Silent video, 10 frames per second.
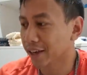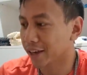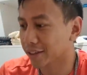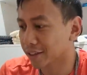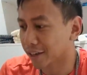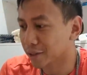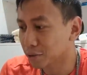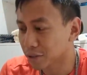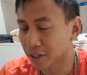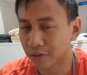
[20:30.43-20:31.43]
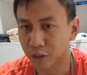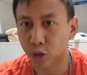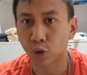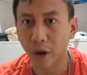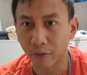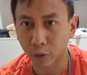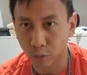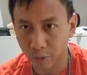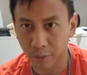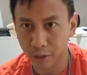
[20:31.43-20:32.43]
And I used to even travel
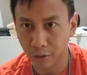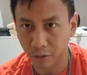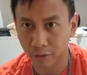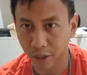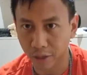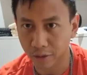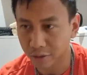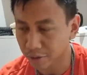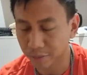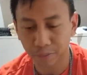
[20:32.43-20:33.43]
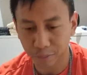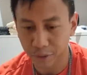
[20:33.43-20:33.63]
with my sugar gliders